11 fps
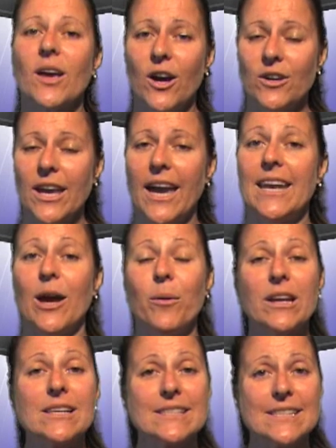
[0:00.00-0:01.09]
Okay, now we're
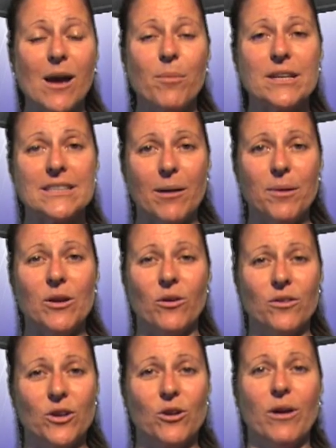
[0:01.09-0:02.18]
going to start by tapping
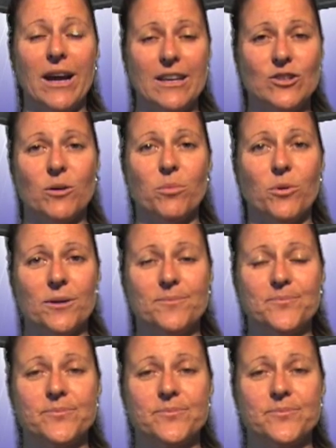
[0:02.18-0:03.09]
on the karate chop point.